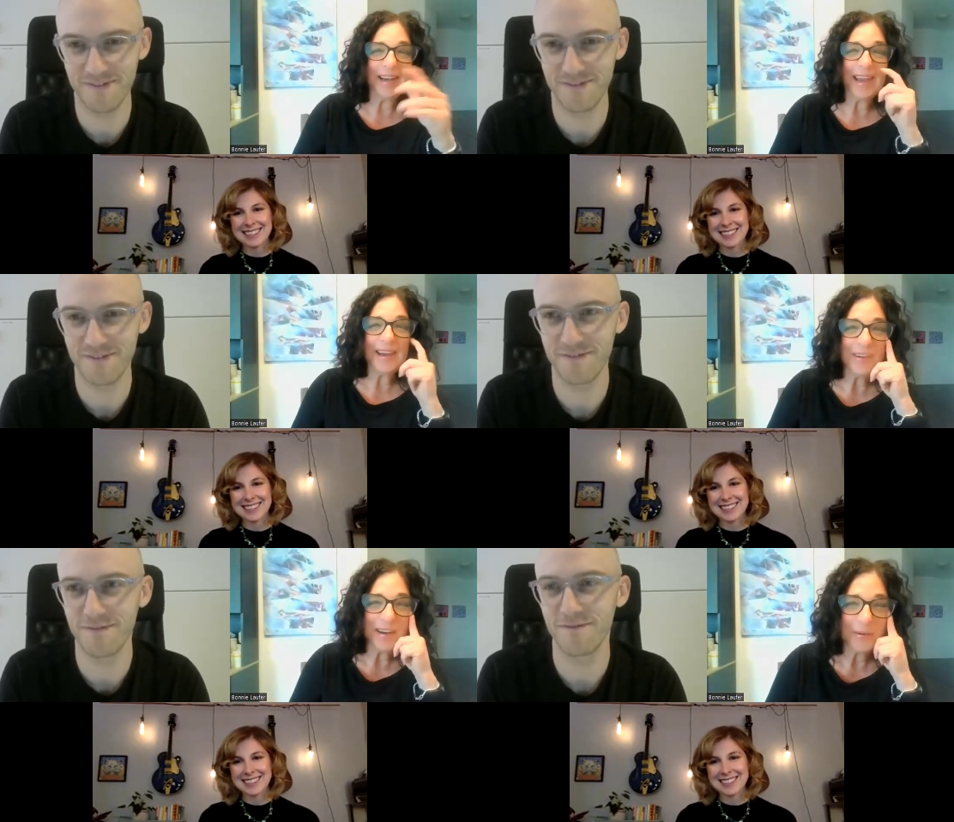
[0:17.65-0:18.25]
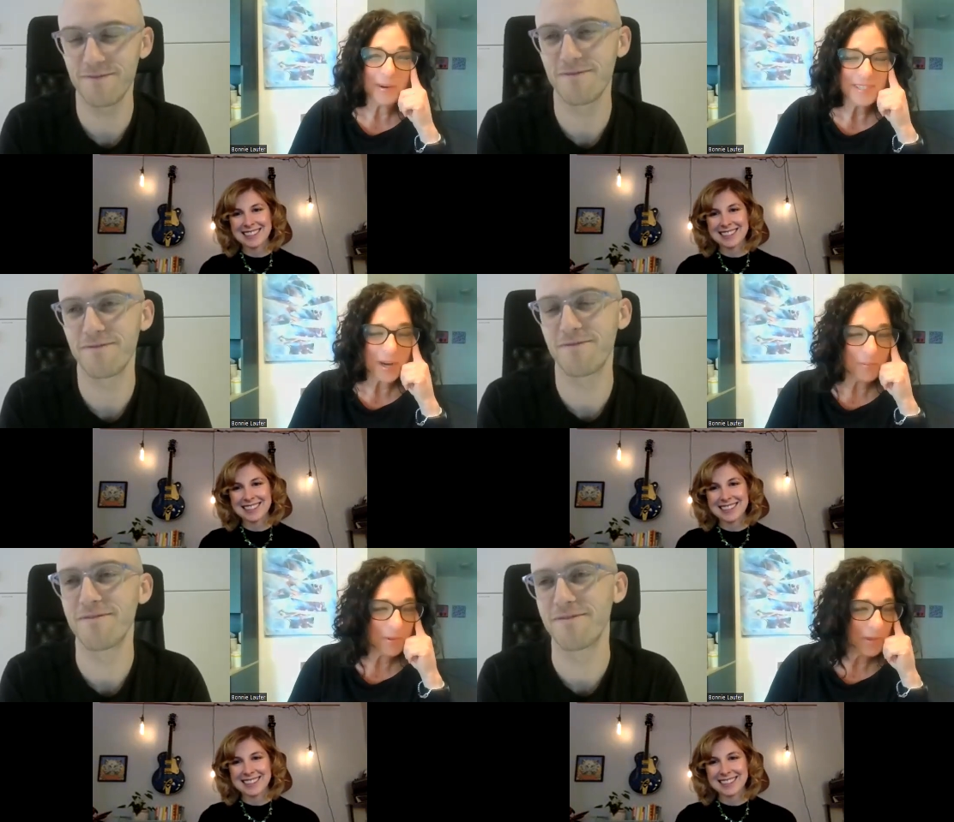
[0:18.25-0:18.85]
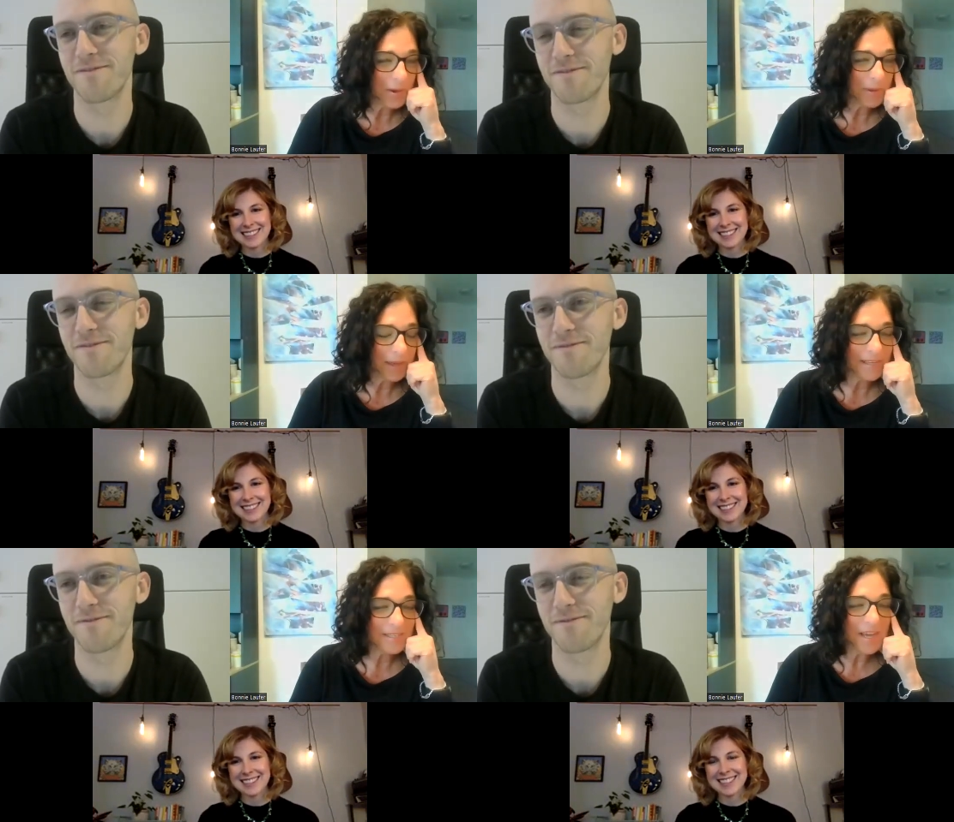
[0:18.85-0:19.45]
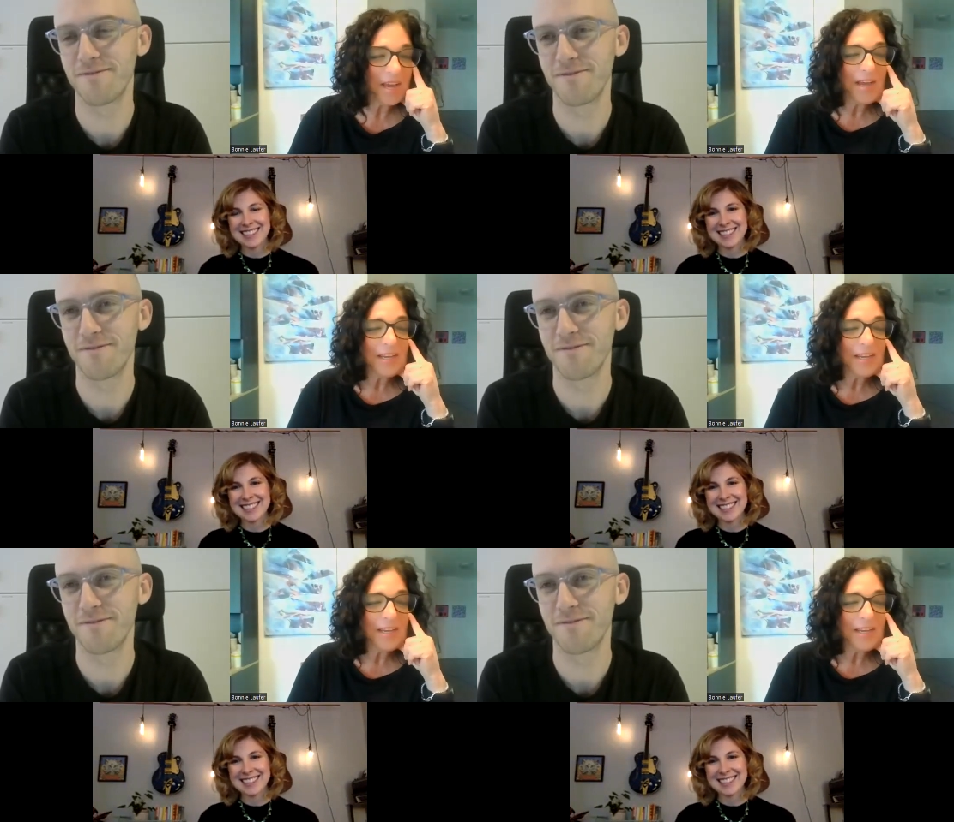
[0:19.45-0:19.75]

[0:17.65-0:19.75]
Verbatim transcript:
Speaker 1: And Adrian, I want to start with you because,